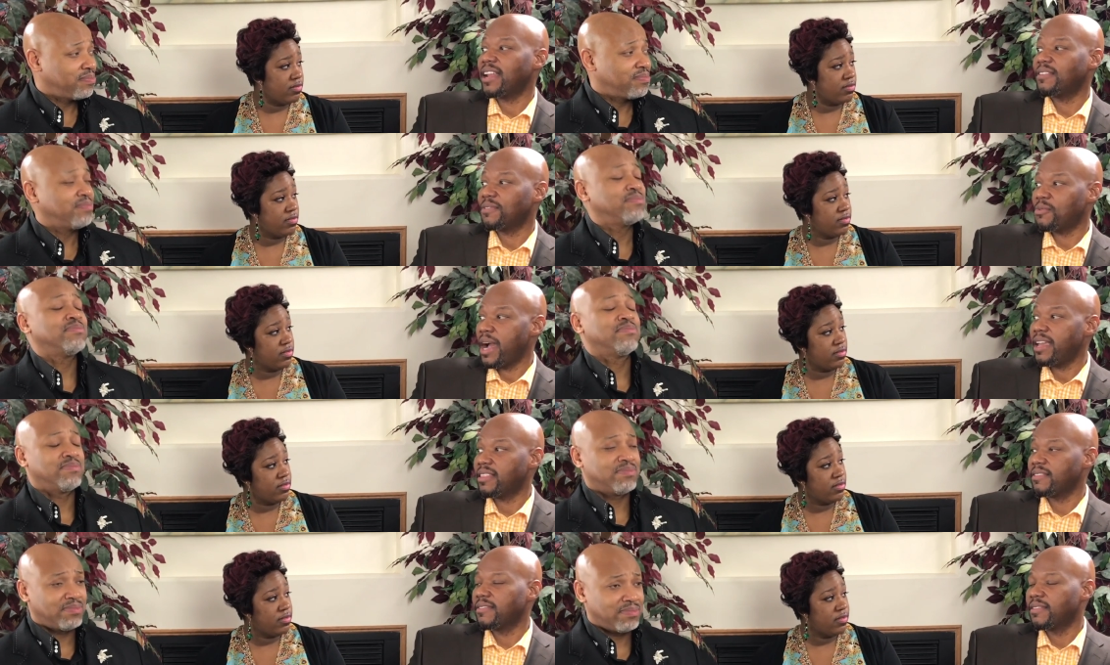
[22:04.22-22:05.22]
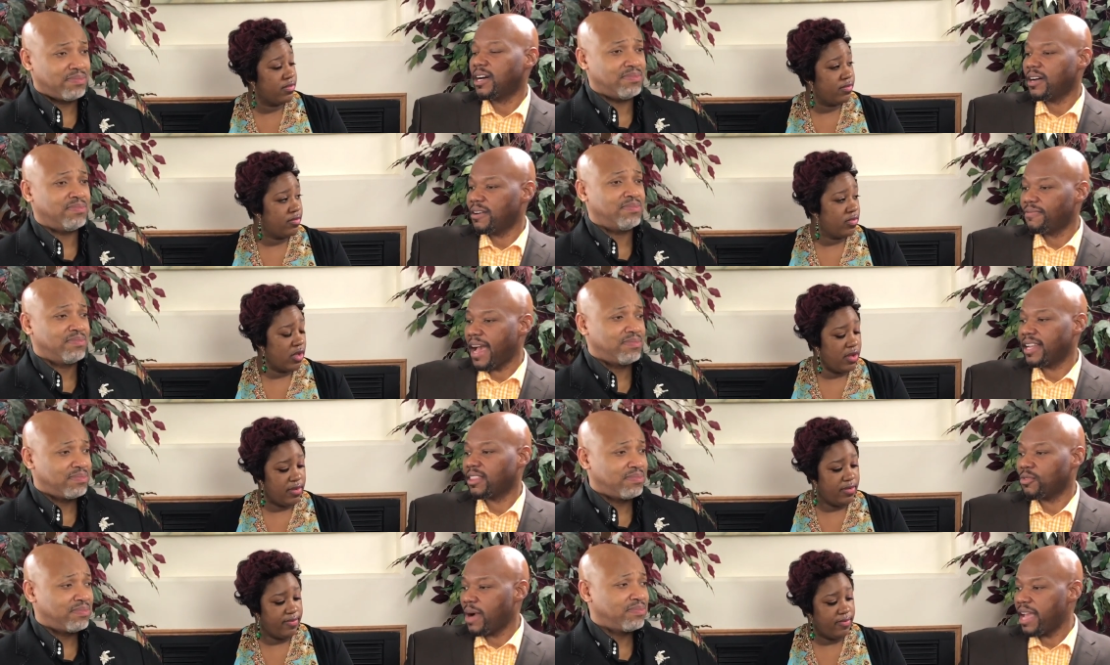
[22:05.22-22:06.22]
Speaker 1: findeth a wife, uh, mm-hmm. findeth
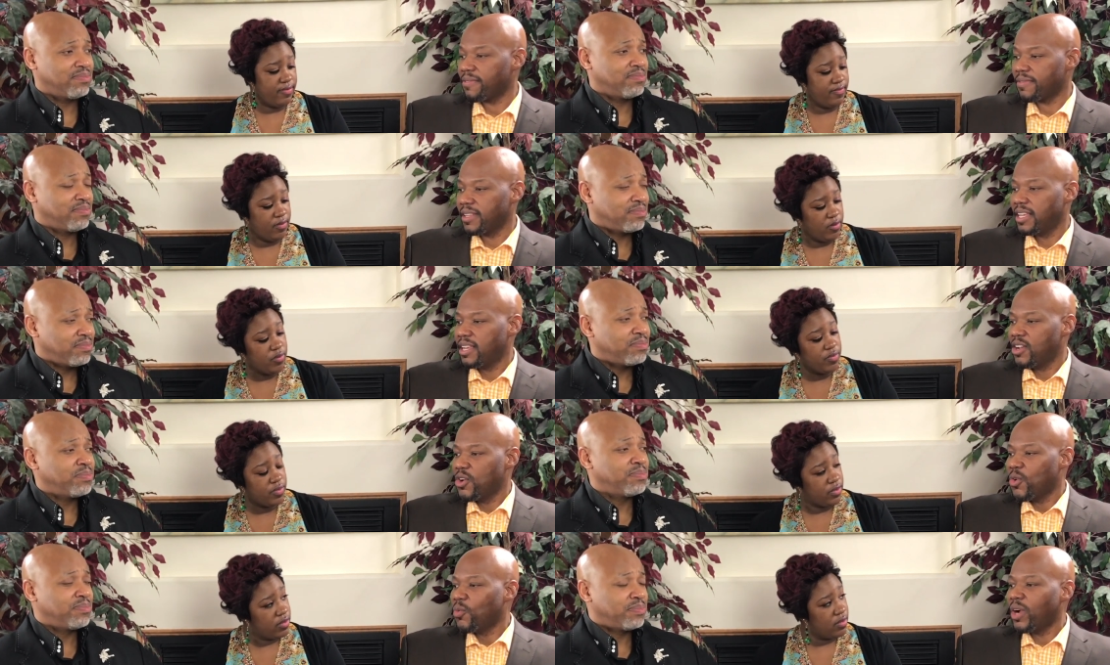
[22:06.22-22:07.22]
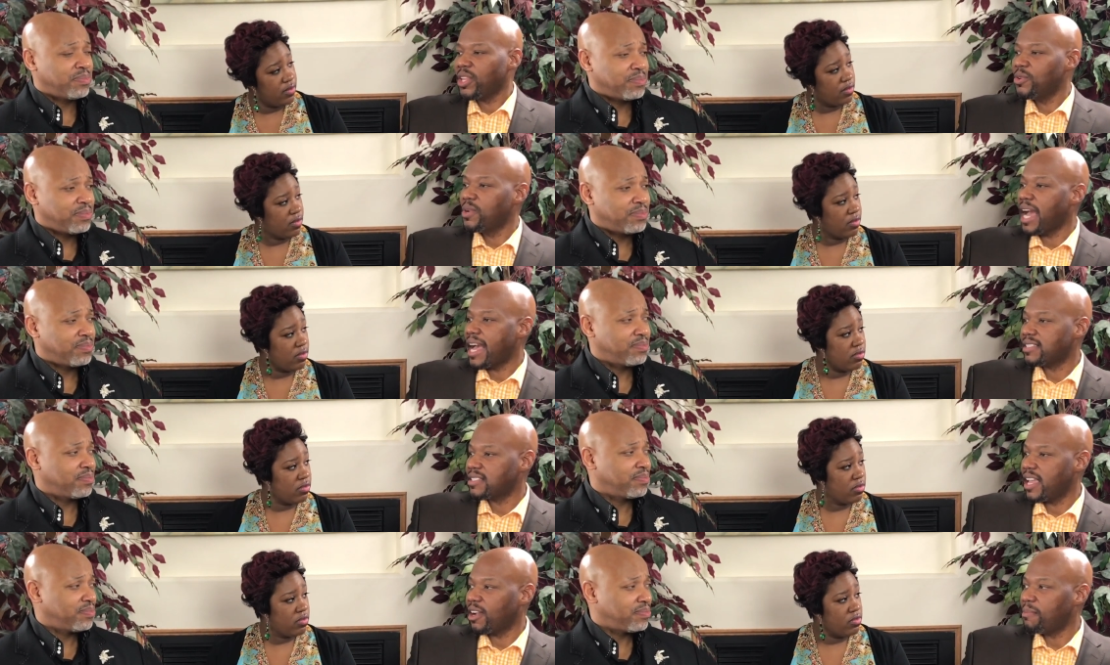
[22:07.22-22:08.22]
a wife. What do you guys
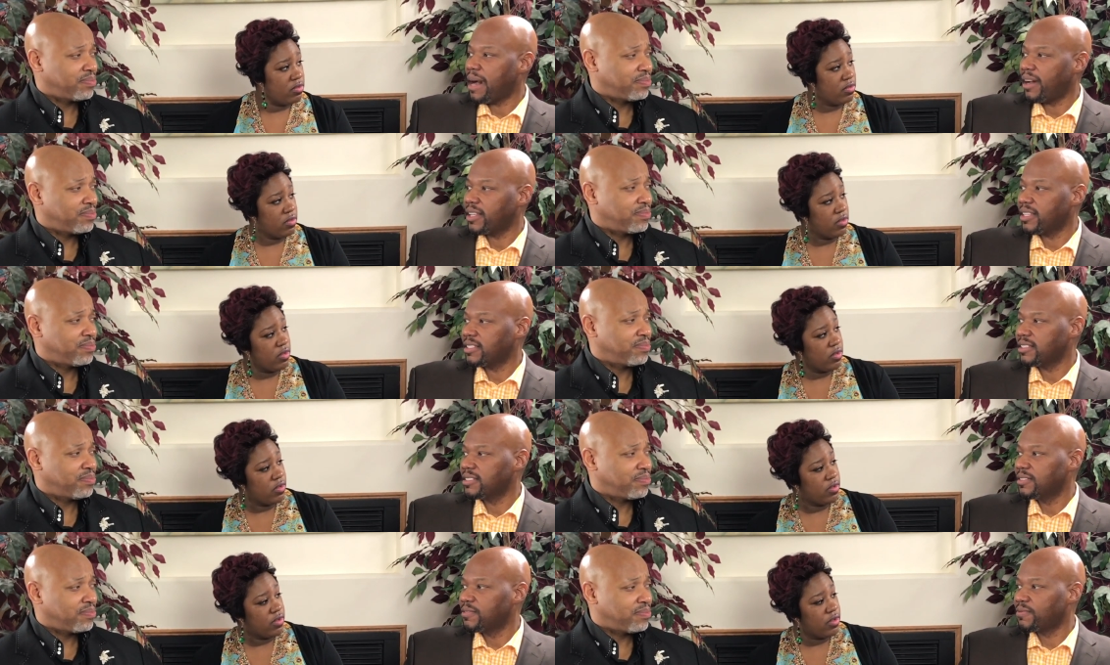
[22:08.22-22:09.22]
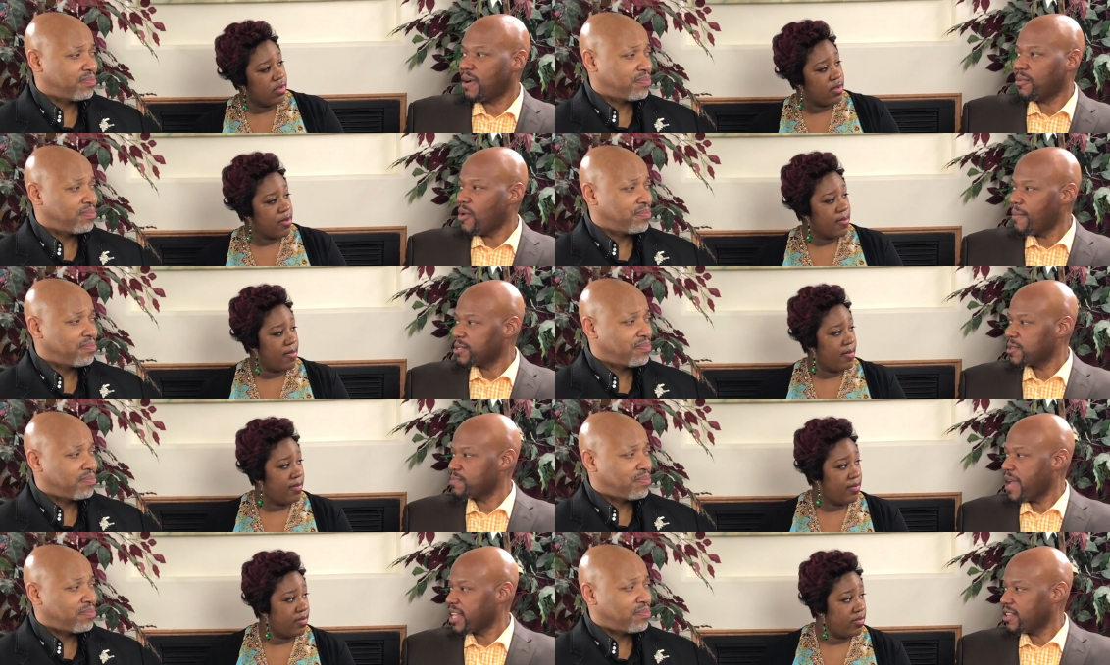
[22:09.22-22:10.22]
think about it from a woman's
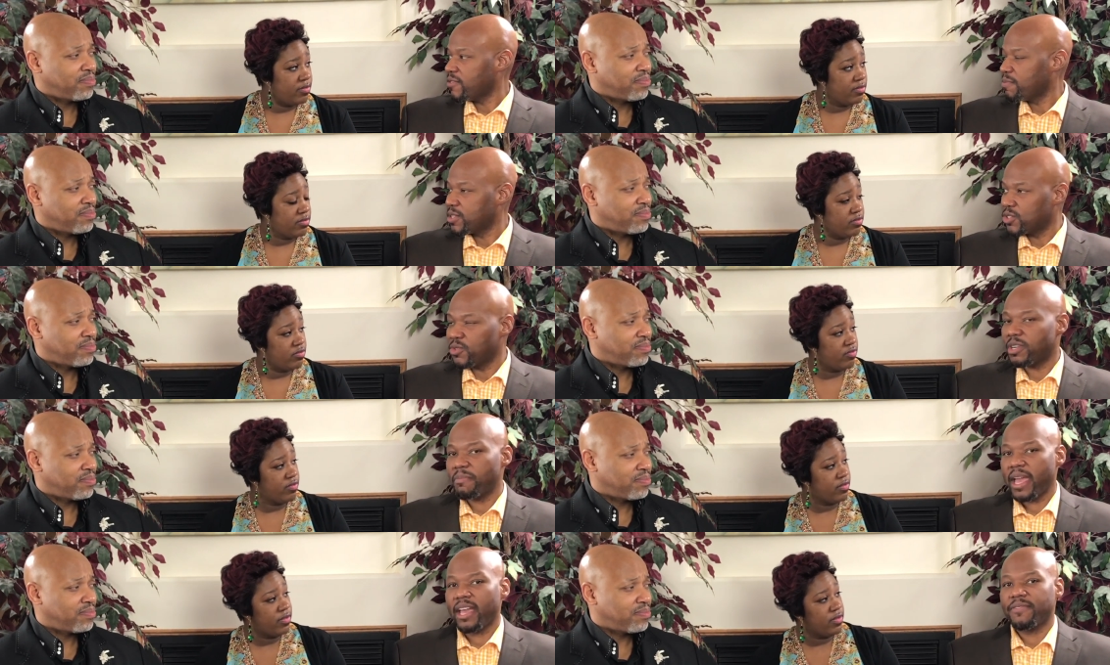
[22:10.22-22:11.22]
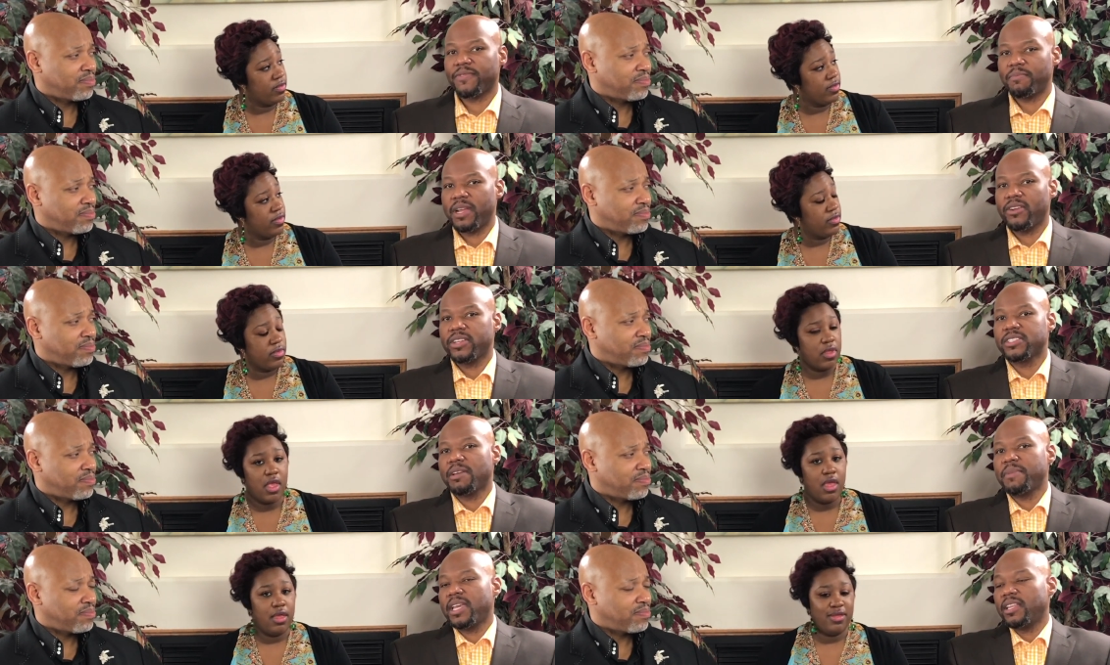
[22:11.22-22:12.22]
perspective, pursuing a man for marriage.
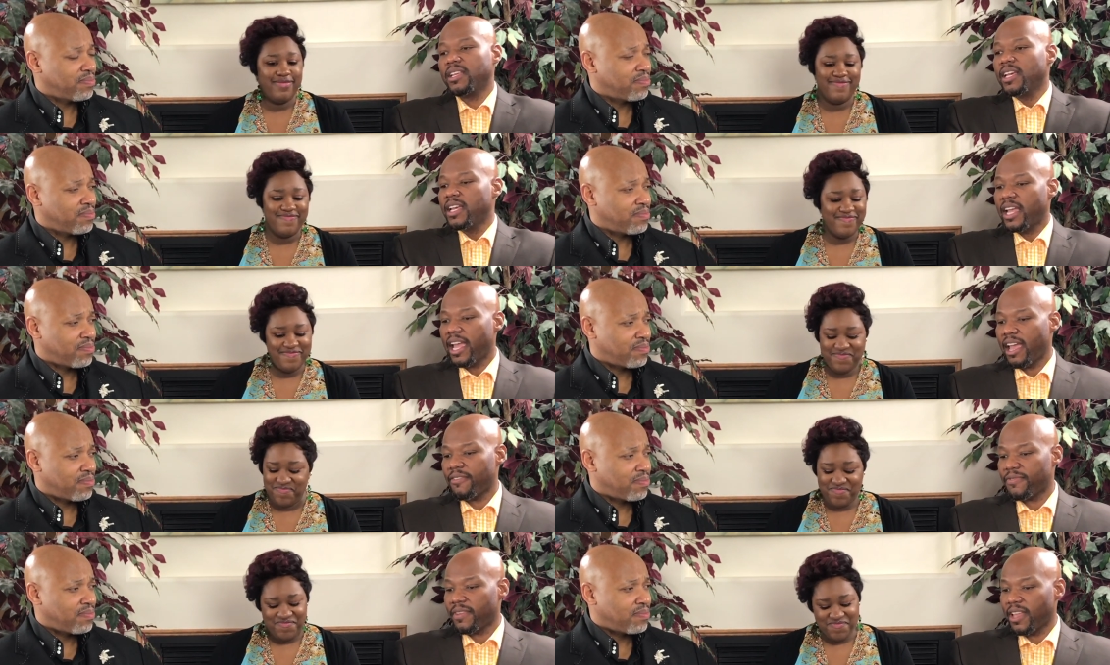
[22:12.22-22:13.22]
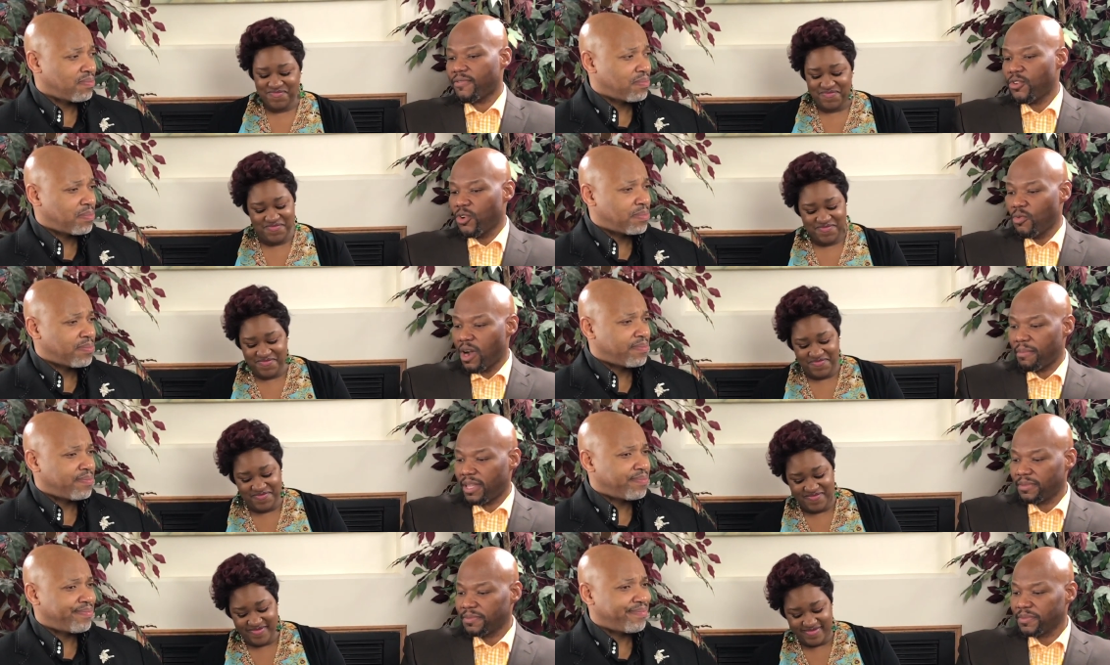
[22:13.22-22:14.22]
I mean, if if you're a
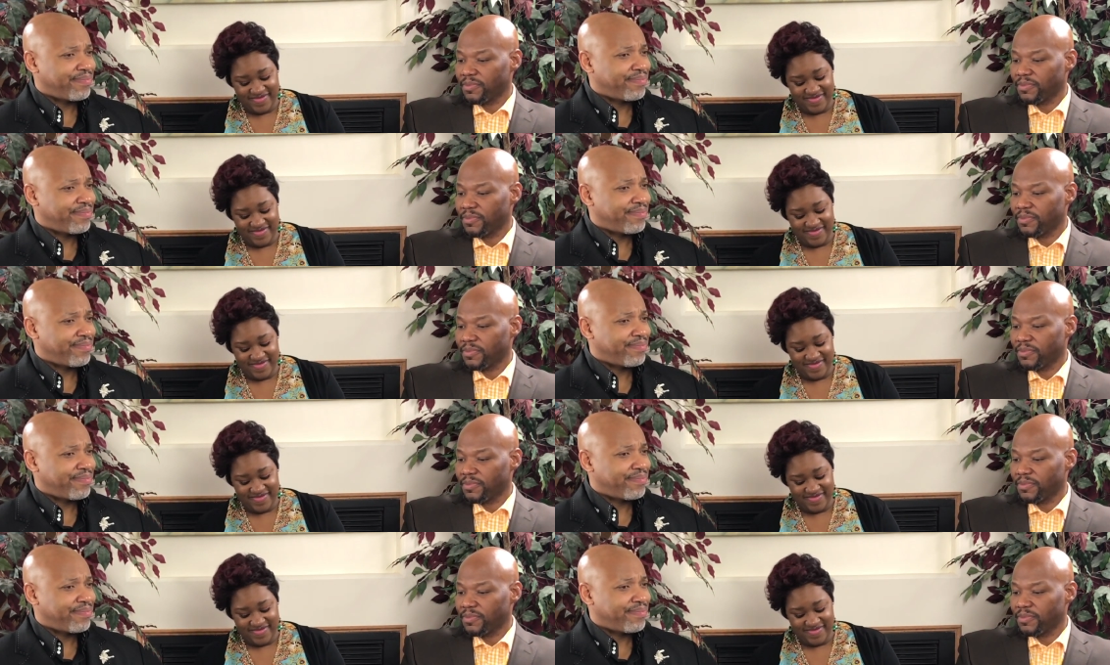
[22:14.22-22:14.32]
woman